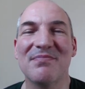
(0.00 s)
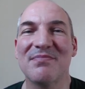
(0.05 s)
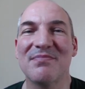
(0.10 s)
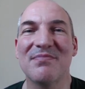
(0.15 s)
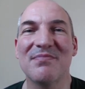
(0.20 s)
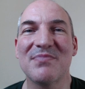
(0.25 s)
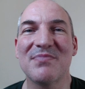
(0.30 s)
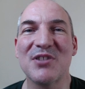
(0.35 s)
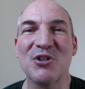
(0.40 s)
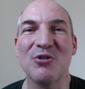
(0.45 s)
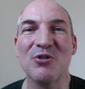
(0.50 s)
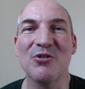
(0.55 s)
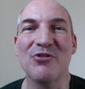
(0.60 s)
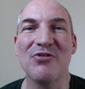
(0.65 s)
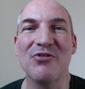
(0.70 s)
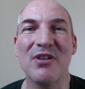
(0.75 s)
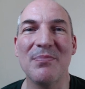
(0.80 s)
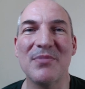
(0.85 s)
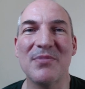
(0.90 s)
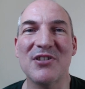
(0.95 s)
short
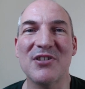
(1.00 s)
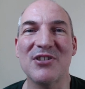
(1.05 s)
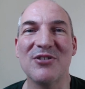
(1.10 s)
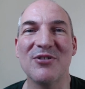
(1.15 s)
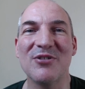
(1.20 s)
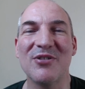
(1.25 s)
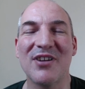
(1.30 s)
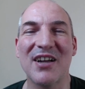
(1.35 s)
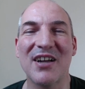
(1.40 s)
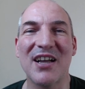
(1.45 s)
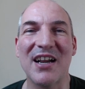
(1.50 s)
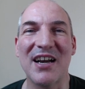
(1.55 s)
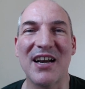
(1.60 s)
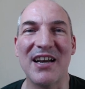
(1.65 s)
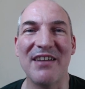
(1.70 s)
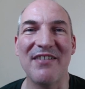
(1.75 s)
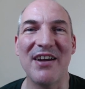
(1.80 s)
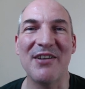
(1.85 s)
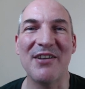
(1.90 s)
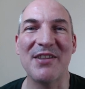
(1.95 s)
drip to clear
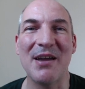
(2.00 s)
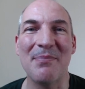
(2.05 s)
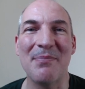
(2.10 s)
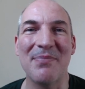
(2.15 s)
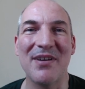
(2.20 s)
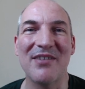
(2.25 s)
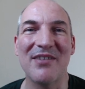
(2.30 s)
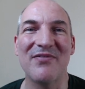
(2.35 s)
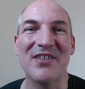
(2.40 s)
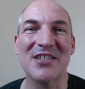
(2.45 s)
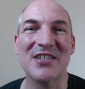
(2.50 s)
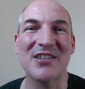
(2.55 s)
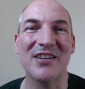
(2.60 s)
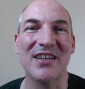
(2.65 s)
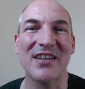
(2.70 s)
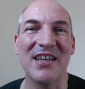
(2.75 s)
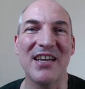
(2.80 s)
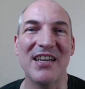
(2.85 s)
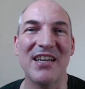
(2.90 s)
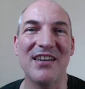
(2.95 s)
out that blood vessel
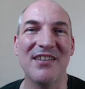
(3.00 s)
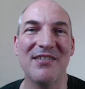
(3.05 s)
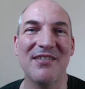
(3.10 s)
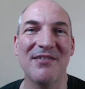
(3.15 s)
again.